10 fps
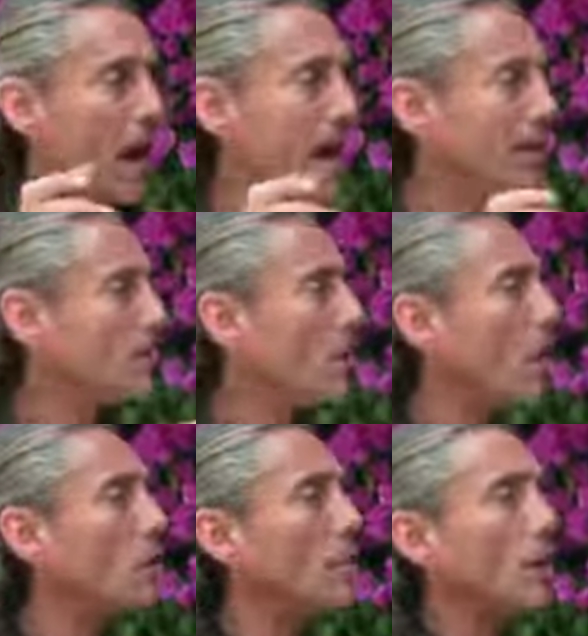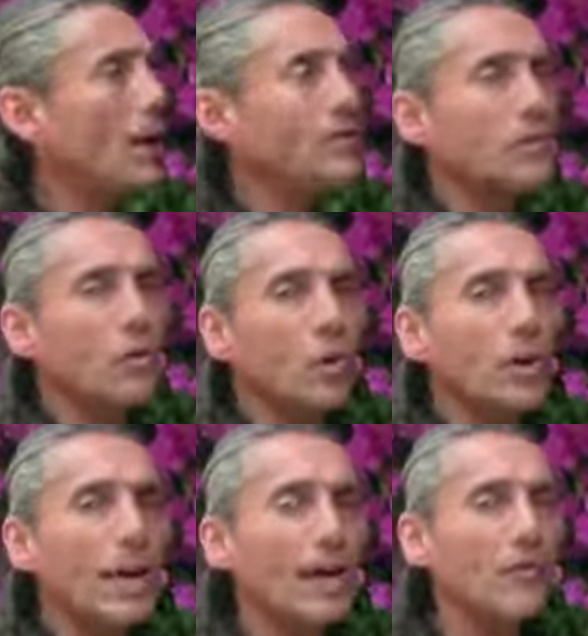I give all our plants here
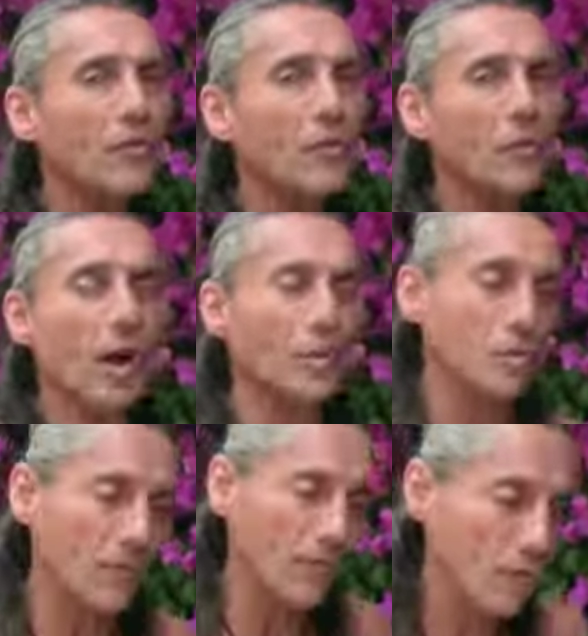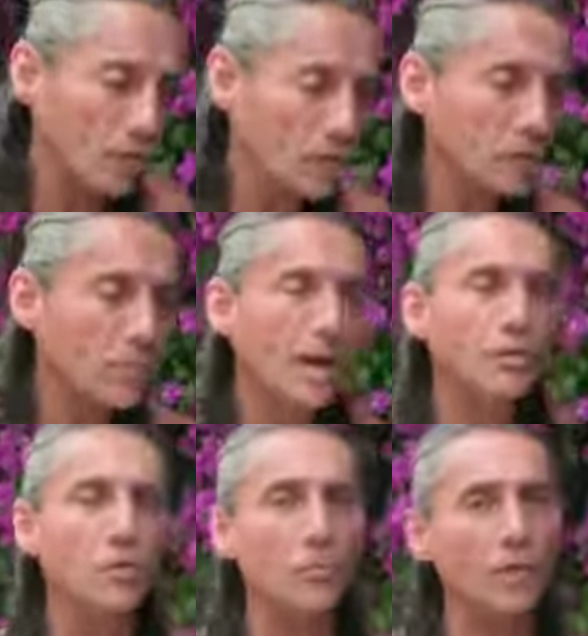organic fertilizer, a full
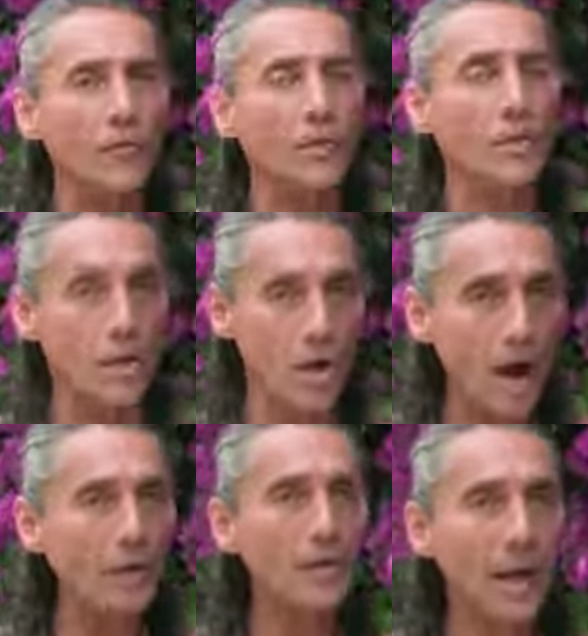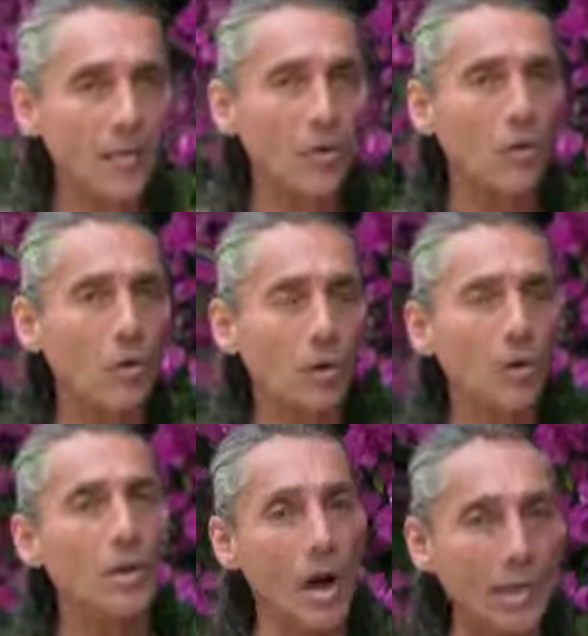spectrum of non-chemical,
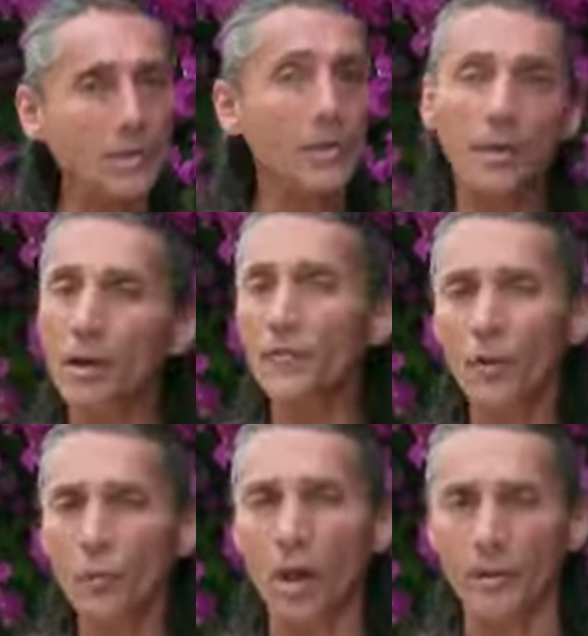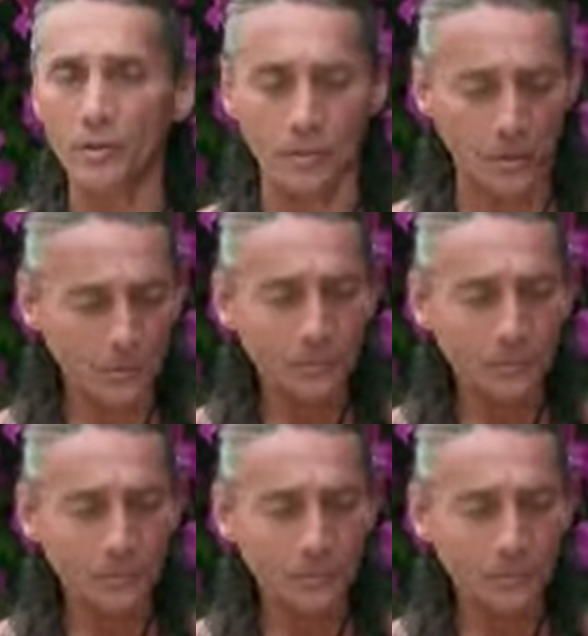non-synthetic fertilizers.